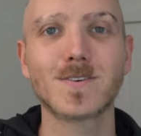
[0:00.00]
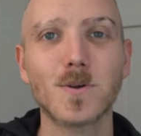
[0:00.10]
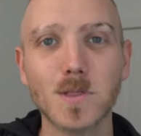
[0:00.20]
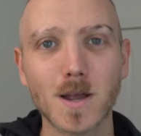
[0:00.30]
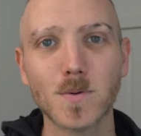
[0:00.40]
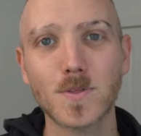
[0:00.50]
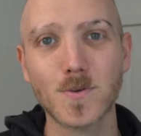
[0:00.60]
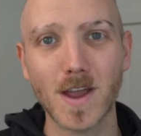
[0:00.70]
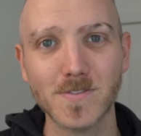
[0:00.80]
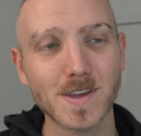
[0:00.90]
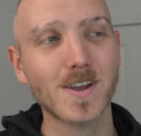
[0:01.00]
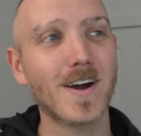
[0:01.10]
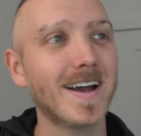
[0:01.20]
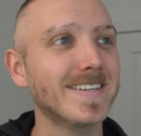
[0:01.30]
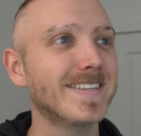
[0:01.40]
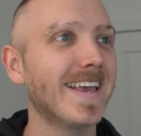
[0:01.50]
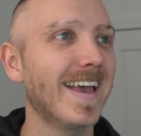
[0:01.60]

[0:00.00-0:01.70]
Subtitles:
Good luck with traffic, guys.